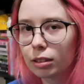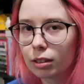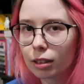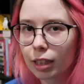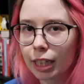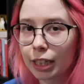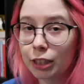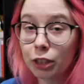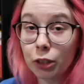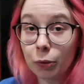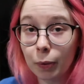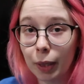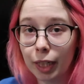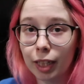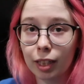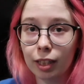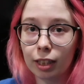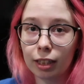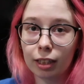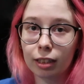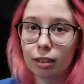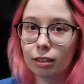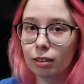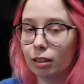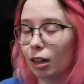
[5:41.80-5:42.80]
can do
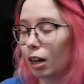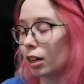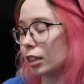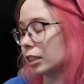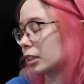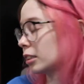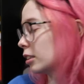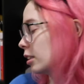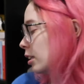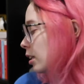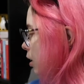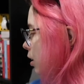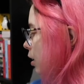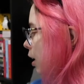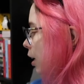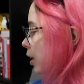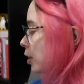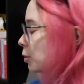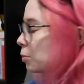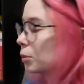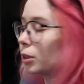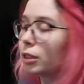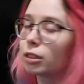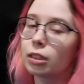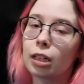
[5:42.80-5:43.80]
anything, honestly.
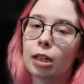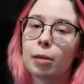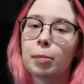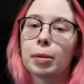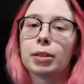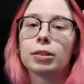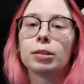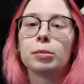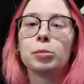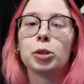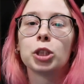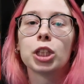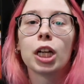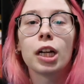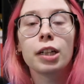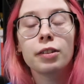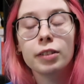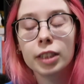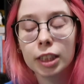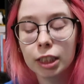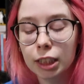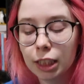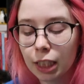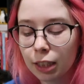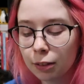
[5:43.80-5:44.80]
Next, we're going to talk about some
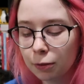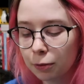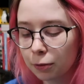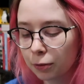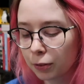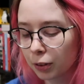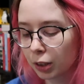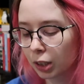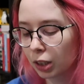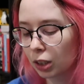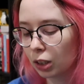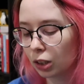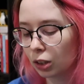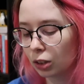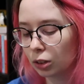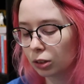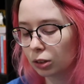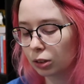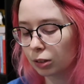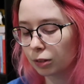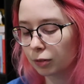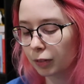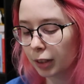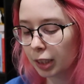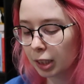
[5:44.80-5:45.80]
genre stuff.
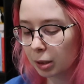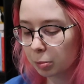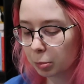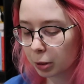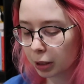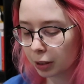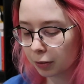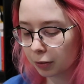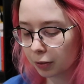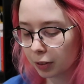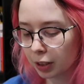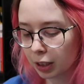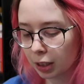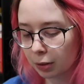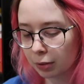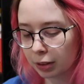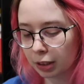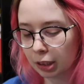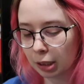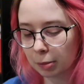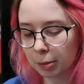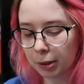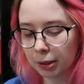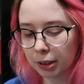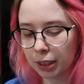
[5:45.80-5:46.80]
So very briefly, I
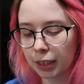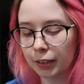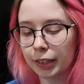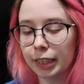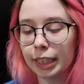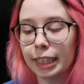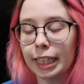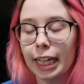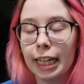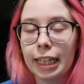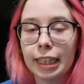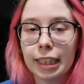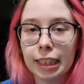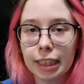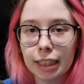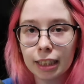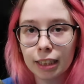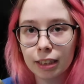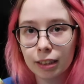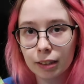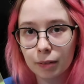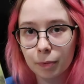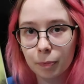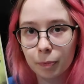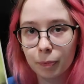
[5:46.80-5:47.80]
want to talk about Sarah
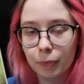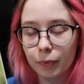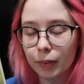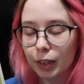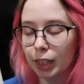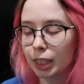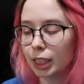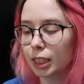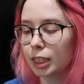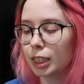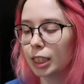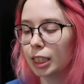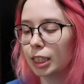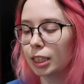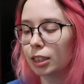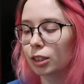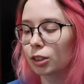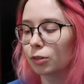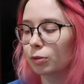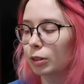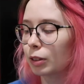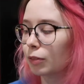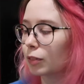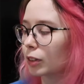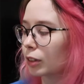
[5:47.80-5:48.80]
Gailey. This
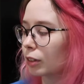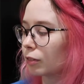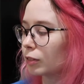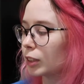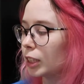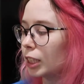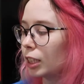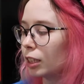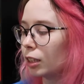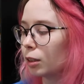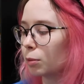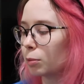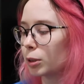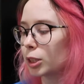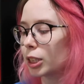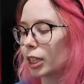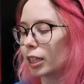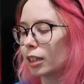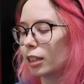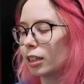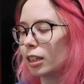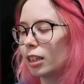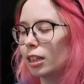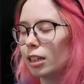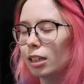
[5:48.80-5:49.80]
is River of Teeth, which
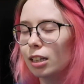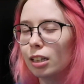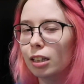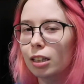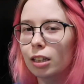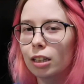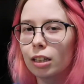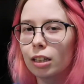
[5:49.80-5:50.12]
I think